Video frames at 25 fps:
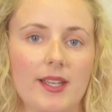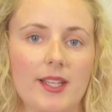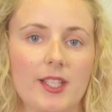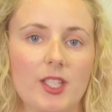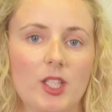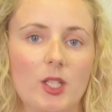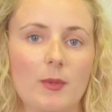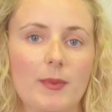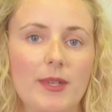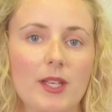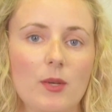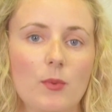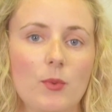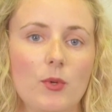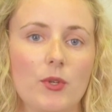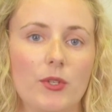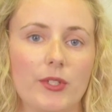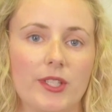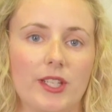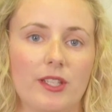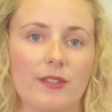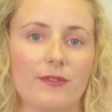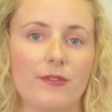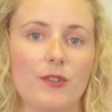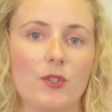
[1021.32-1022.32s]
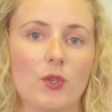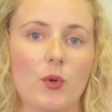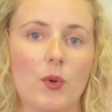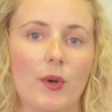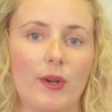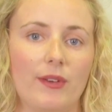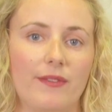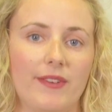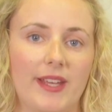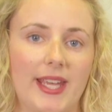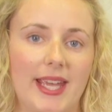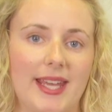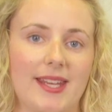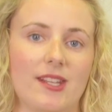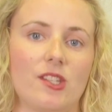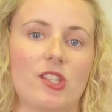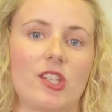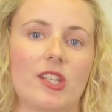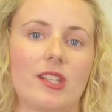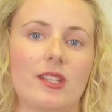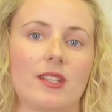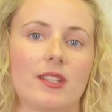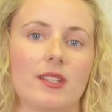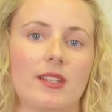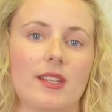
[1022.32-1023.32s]
To be awarded a full
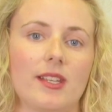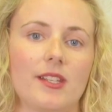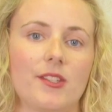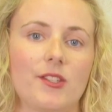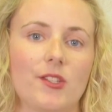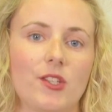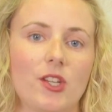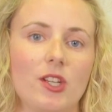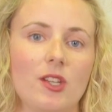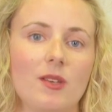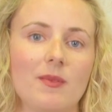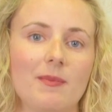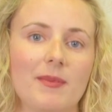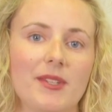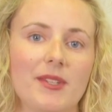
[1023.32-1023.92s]
qualification, a student